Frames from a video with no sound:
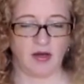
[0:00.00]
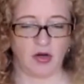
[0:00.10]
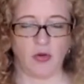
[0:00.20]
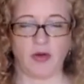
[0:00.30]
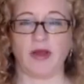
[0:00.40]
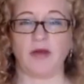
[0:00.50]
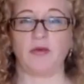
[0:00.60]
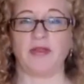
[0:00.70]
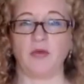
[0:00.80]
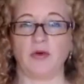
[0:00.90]
going right
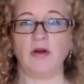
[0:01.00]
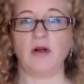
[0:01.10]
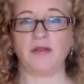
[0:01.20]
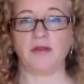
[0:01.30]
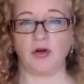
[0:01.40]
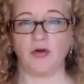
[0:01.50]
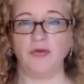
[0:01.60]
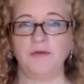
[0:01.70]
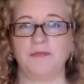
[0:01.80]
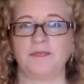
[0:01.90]
where they were on their
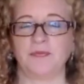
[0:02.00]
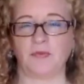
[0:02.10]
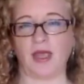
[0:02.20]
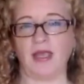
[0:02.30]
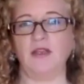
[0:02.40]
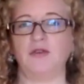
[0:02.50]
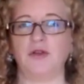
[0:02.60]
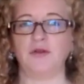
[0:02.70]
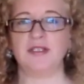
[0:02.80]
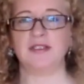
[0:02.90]
own, okay, you'll
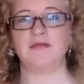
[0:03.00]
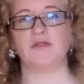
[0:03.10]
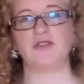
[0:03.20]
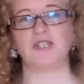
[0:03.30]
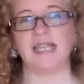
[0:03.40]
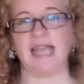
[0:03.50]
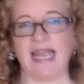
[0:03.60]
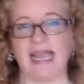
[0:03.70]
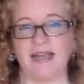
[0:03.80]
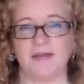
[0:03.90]
notice in version A.